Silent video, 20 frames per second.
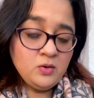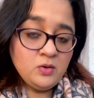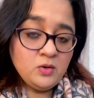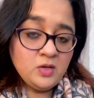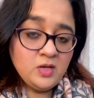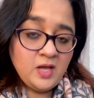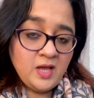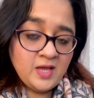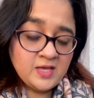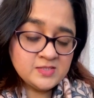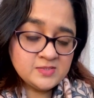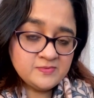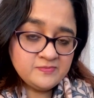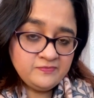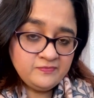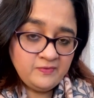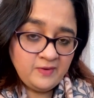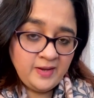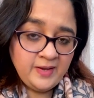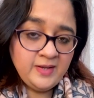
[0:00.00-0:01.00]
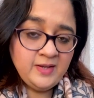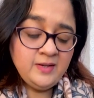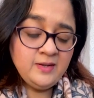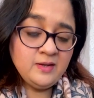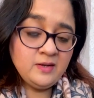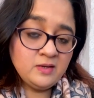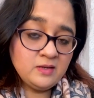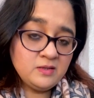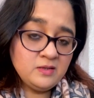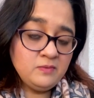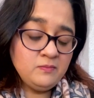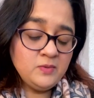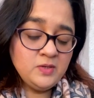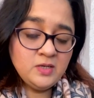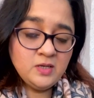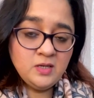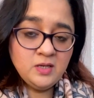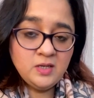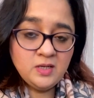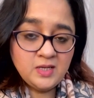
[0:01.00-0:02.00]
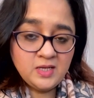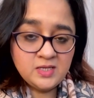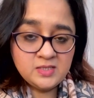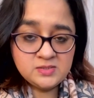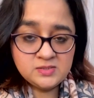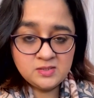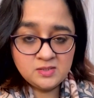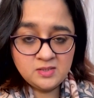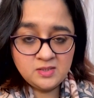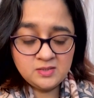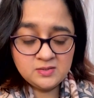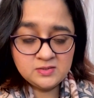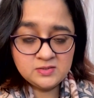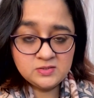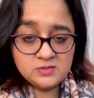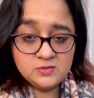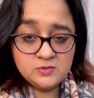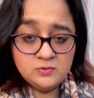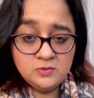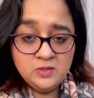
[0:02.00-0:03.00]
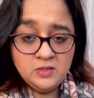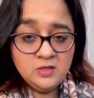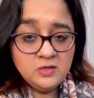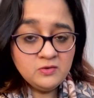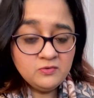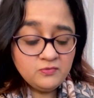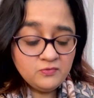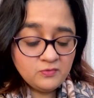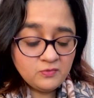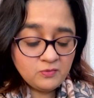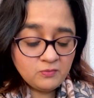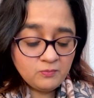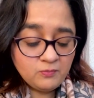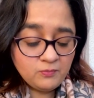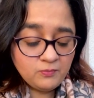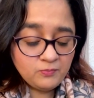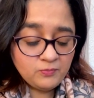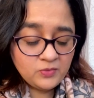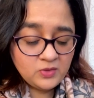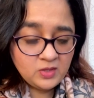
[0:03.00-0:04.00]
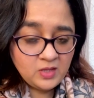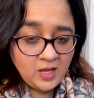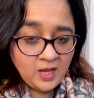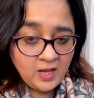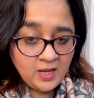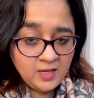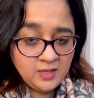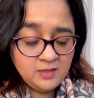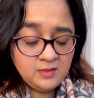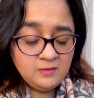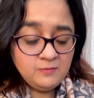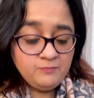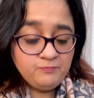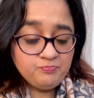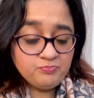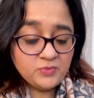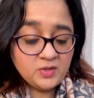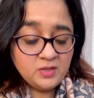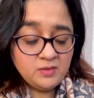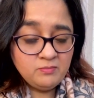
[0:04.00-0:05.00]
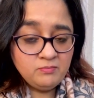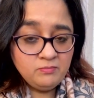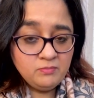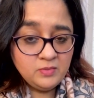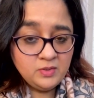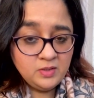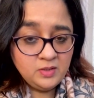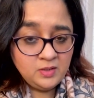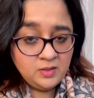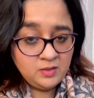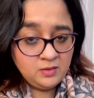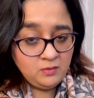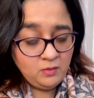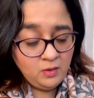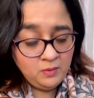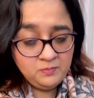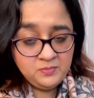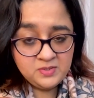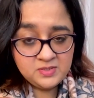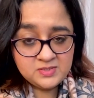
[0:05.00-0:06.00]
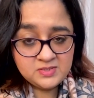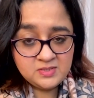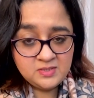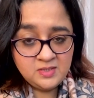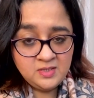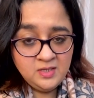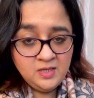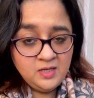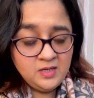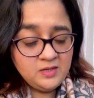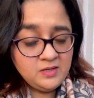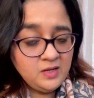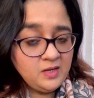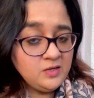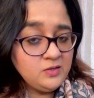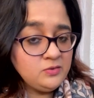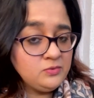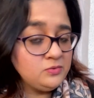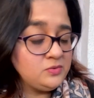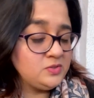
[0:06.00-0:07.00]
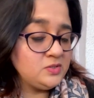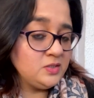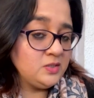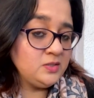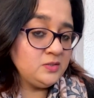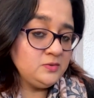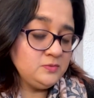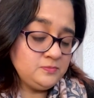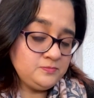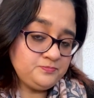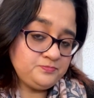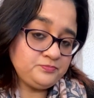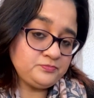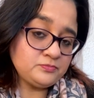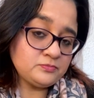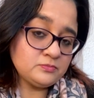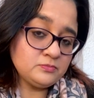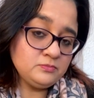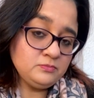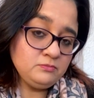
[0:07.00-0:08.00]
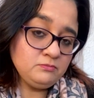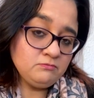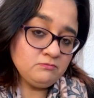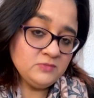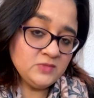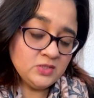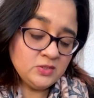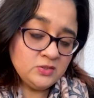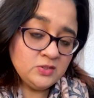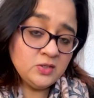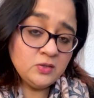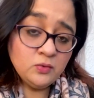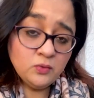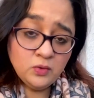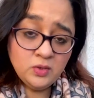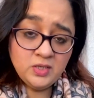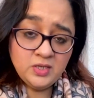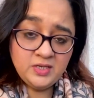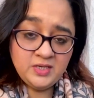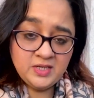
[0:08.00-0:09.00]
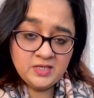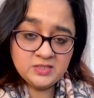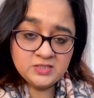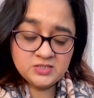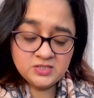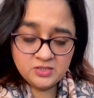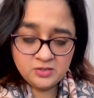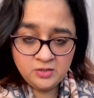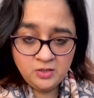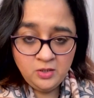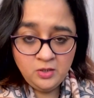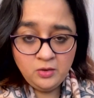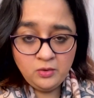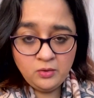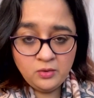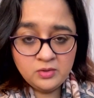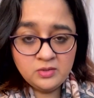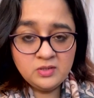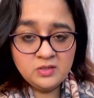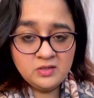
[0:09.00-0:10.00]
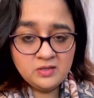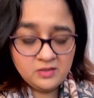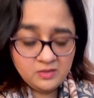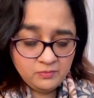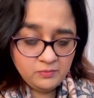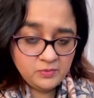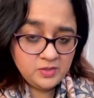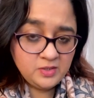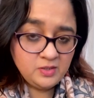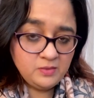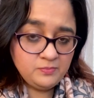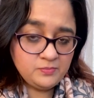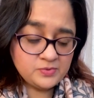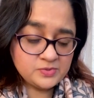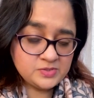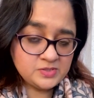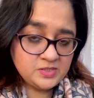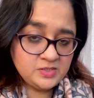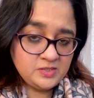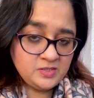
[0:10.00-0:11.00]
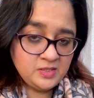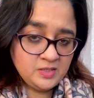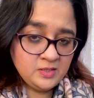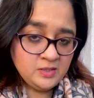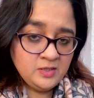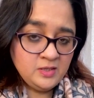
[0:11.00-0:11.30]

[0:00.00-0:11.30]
has filed a criminal case against you and obviously tried to turn the whole attention on the criminal proceeding